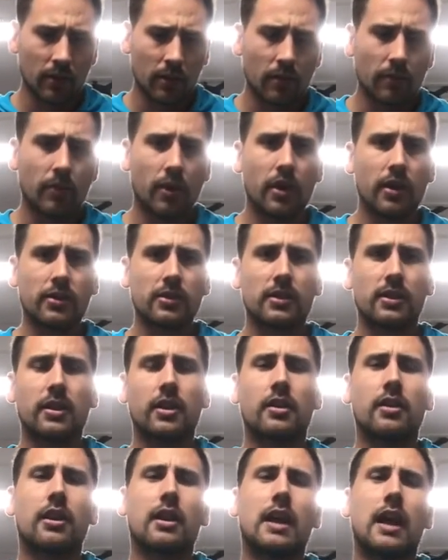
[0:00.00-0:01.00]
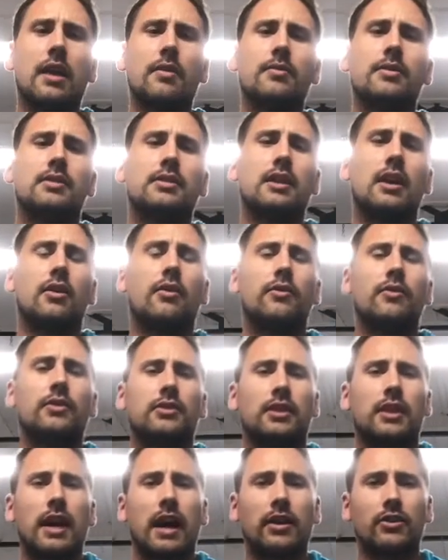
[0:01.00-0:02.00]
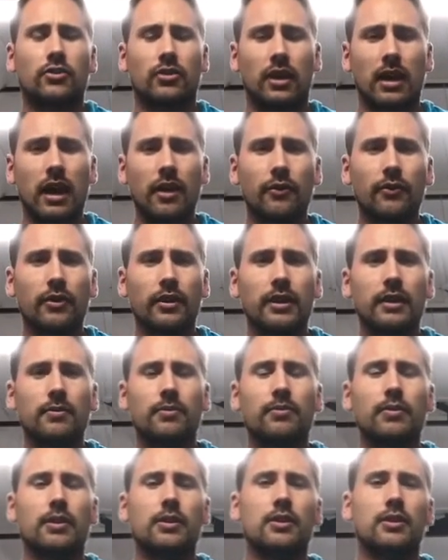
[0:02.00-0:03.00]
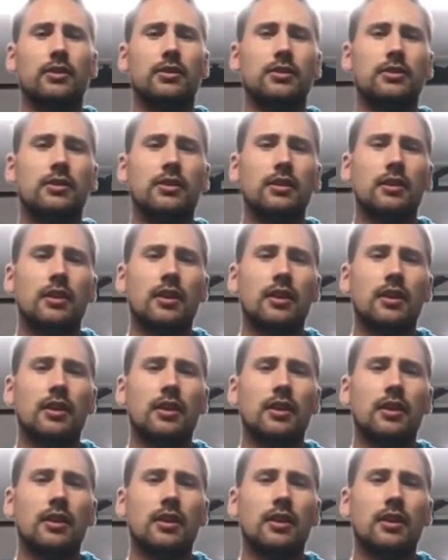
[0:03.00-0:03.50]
Personally, I can claim myself as a natural athlete because